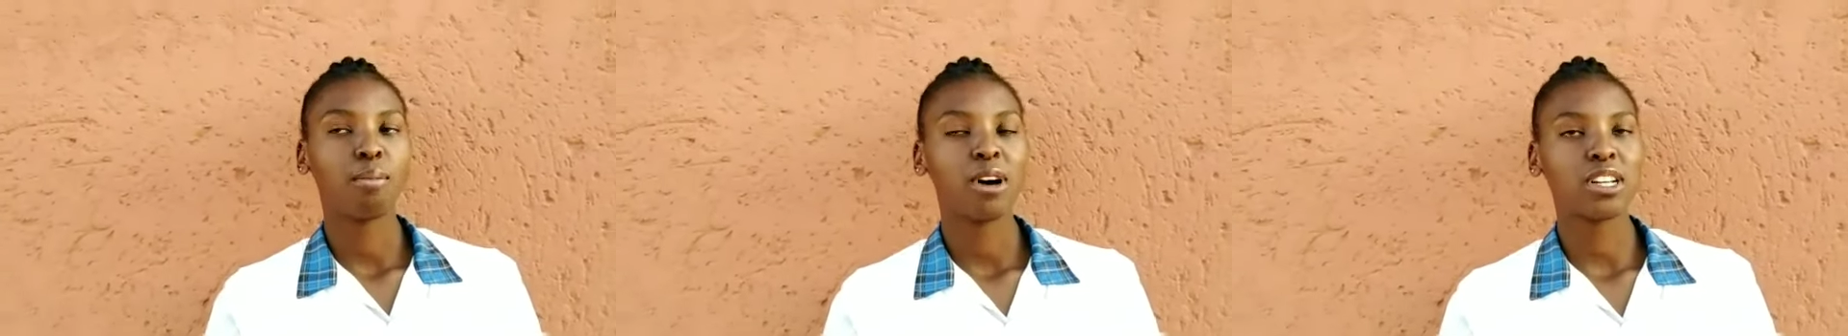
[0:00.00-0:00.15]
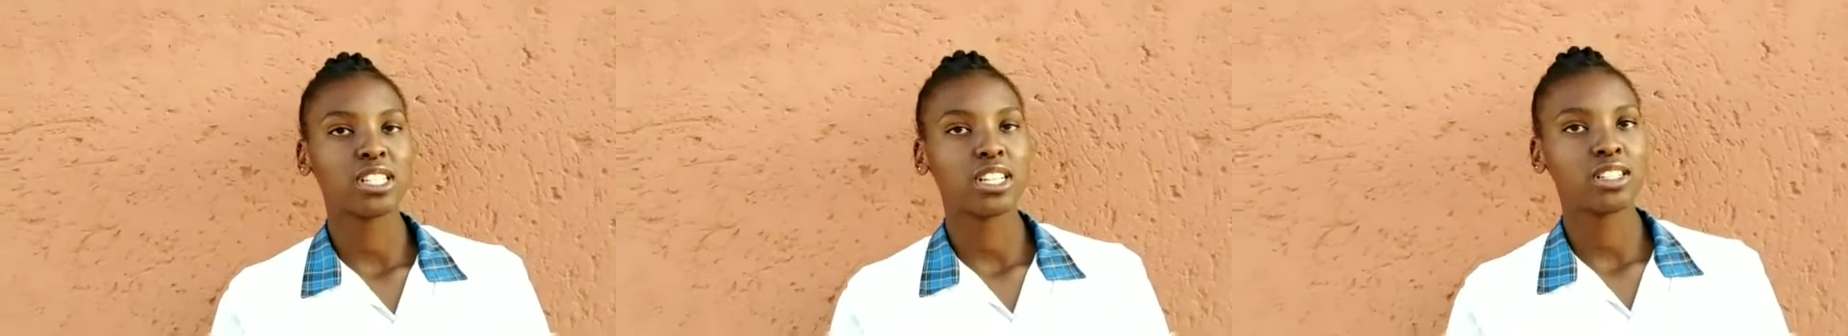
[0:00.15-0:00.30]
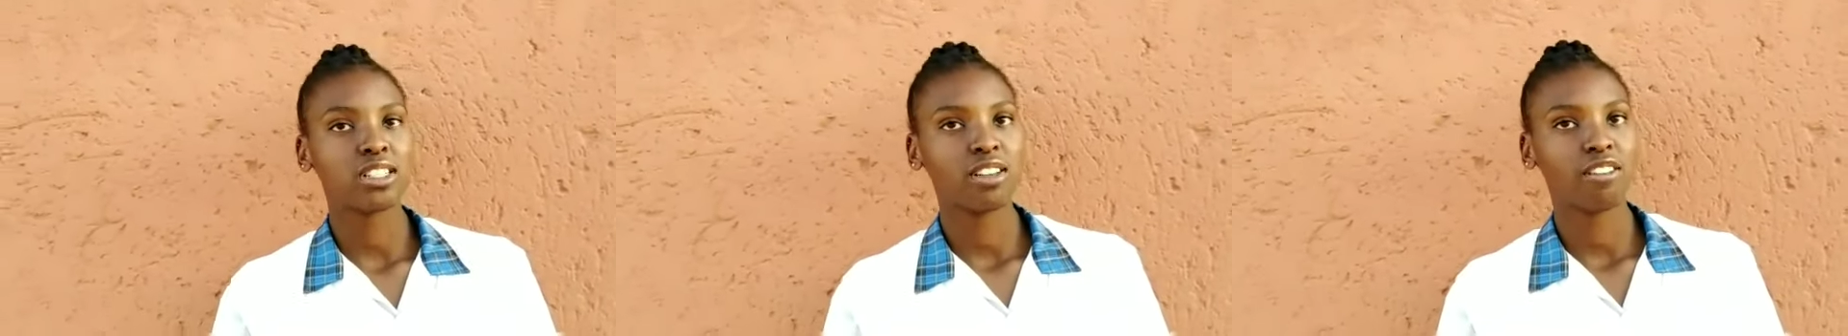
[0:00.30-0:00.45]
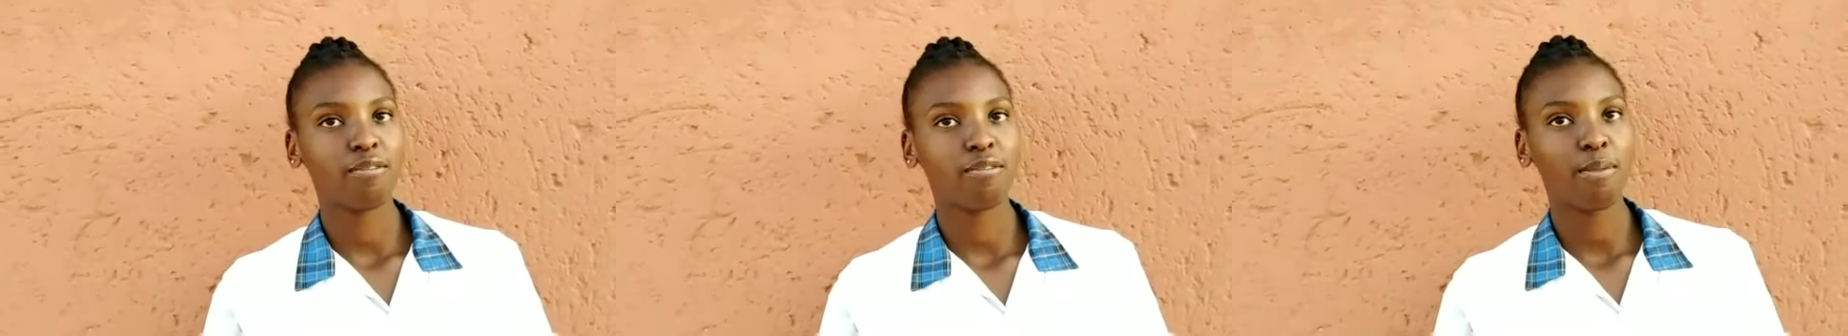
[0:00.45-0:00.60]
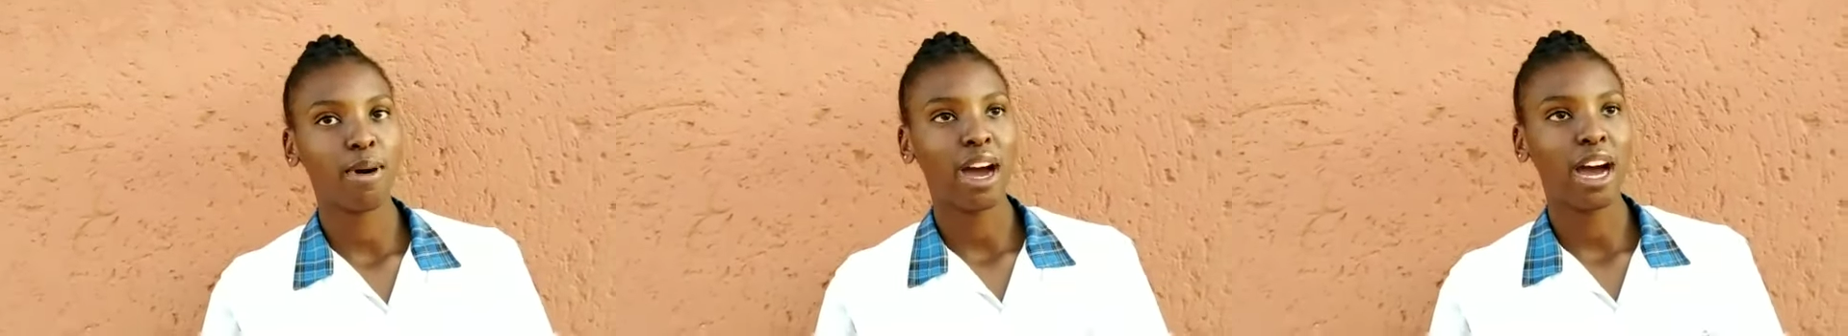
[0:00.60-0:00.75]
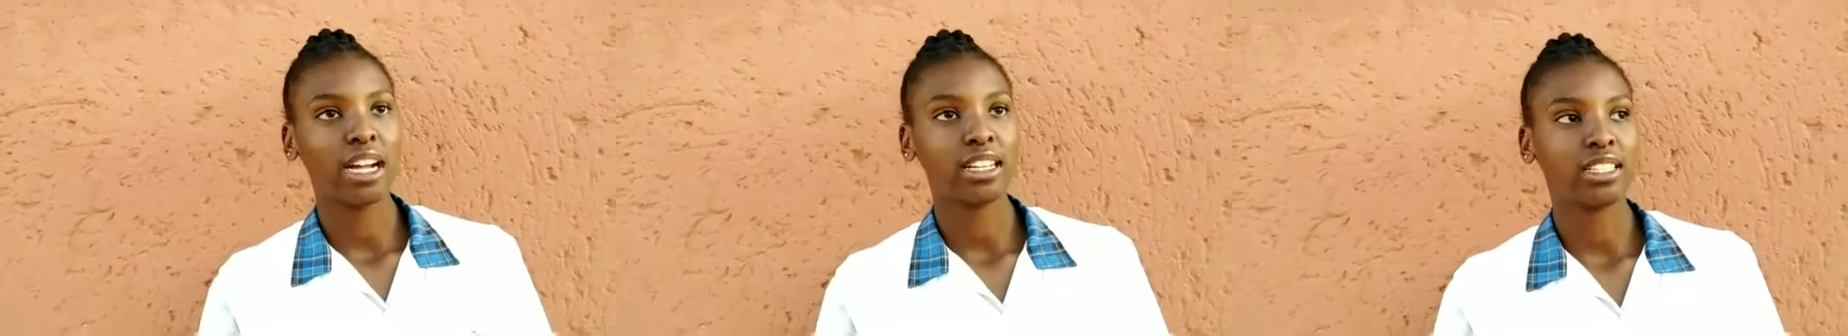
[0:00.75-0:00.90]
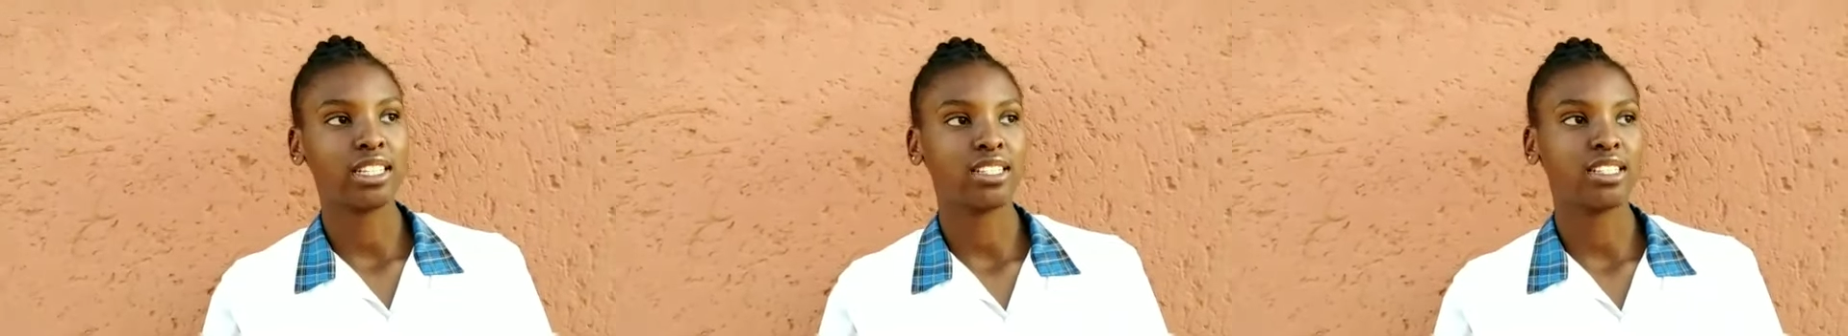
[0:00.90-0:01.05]
positive
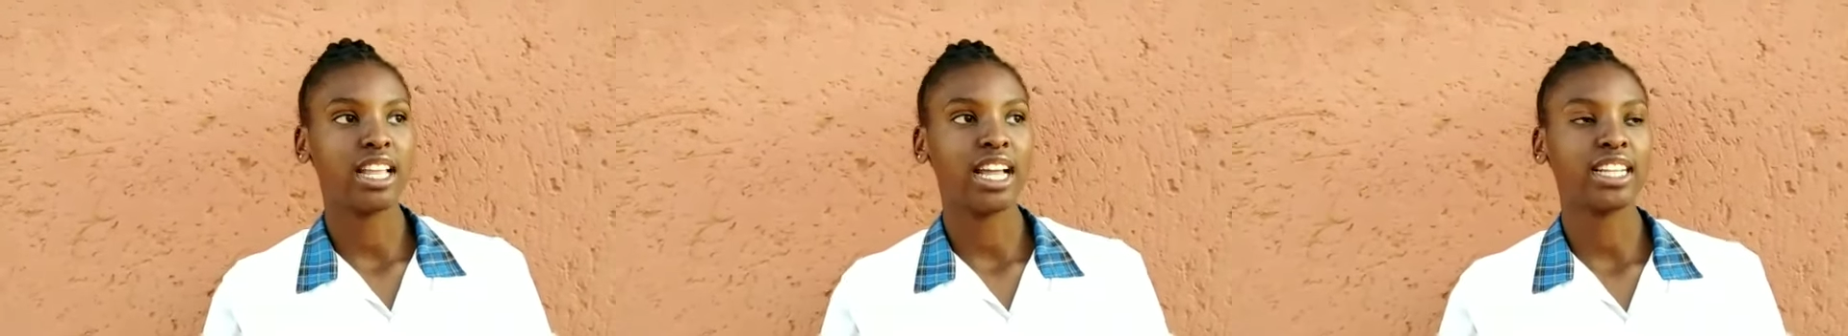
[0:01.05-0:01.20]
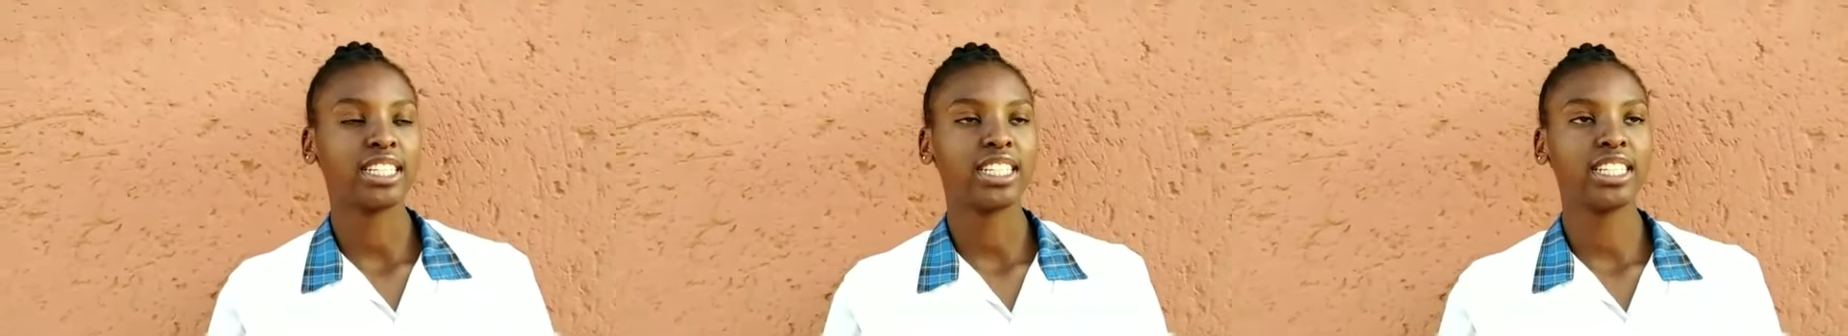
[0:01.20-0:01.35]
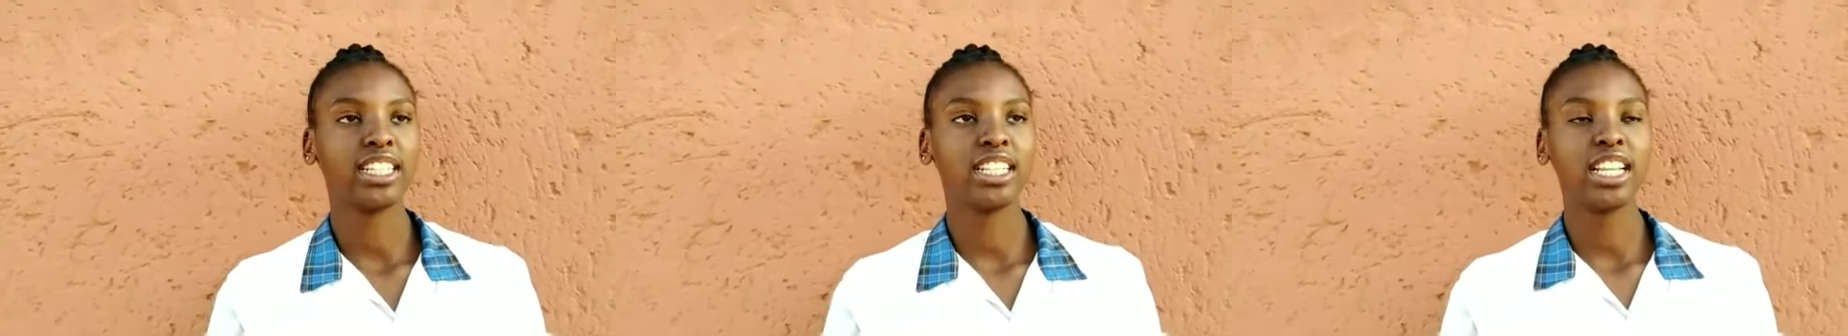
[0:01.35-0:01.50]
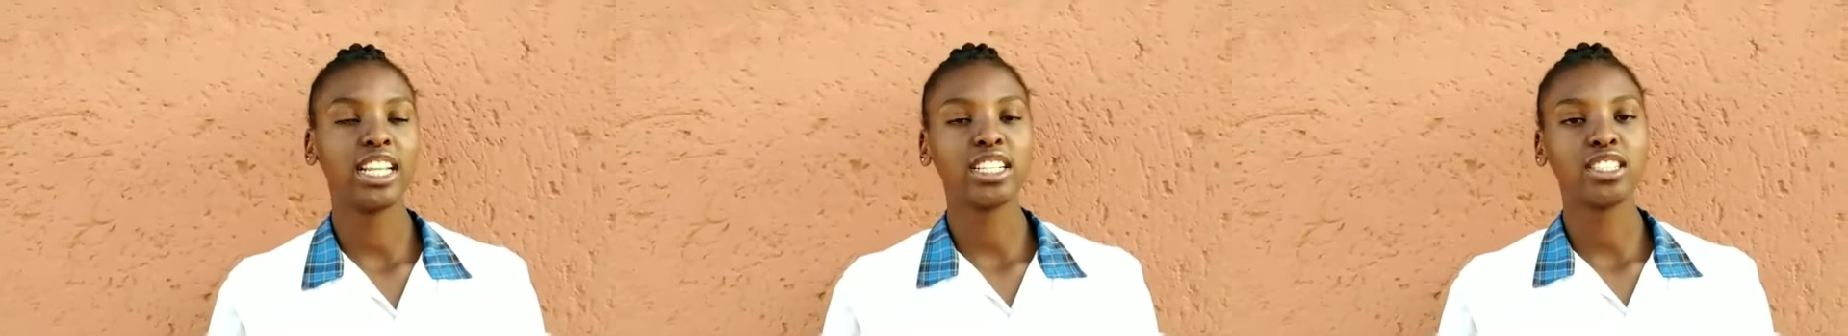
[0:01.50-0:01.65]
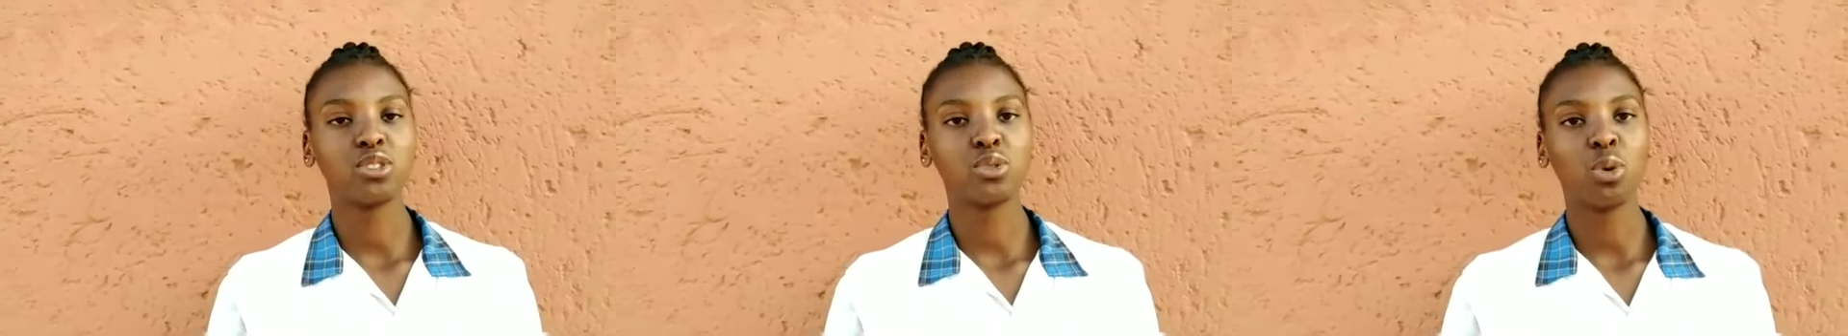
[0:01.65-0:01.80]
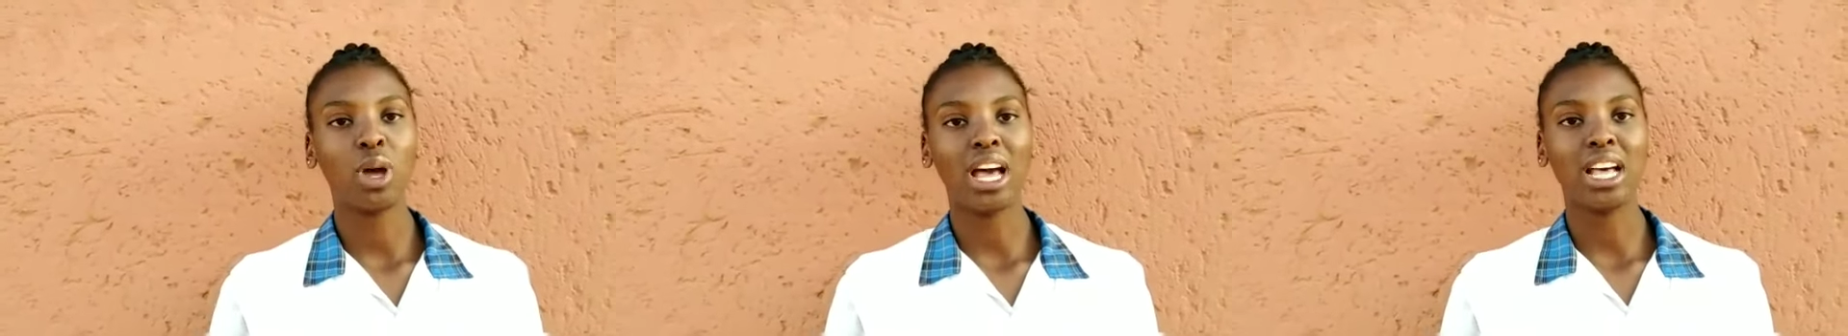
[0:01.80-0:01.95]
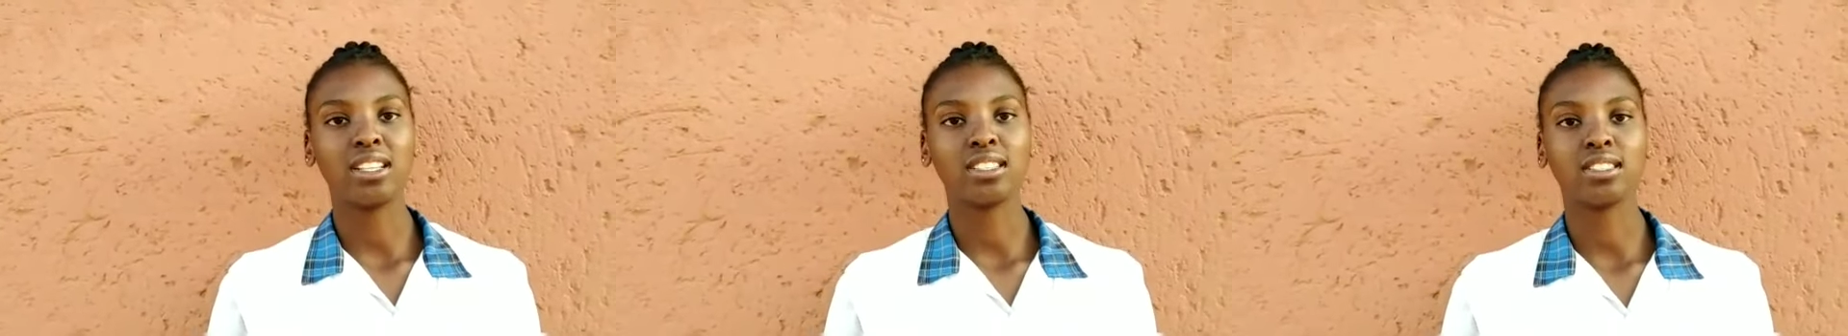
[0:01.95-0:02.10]
part is that it led to
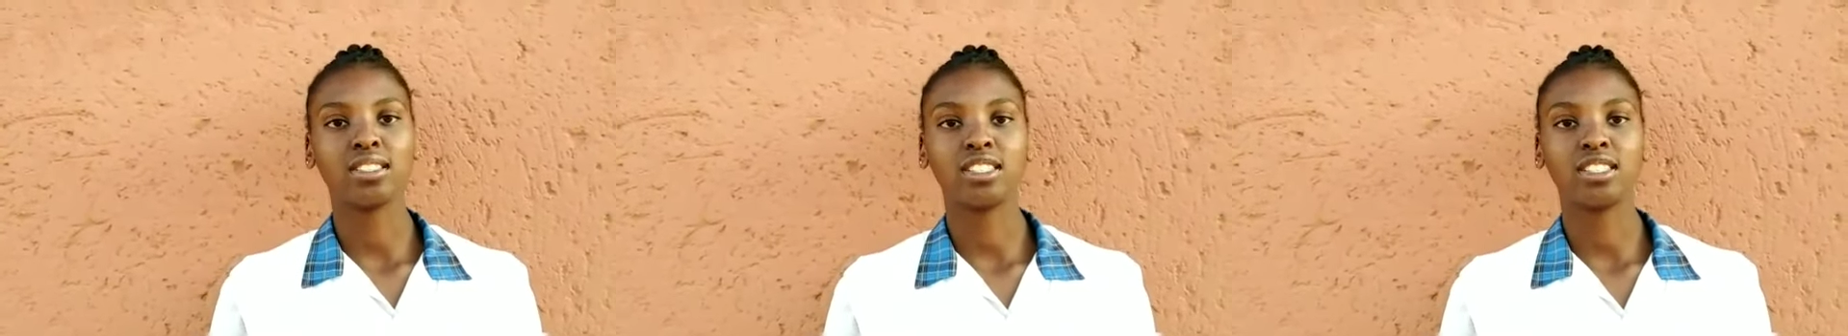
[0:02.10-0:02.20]
us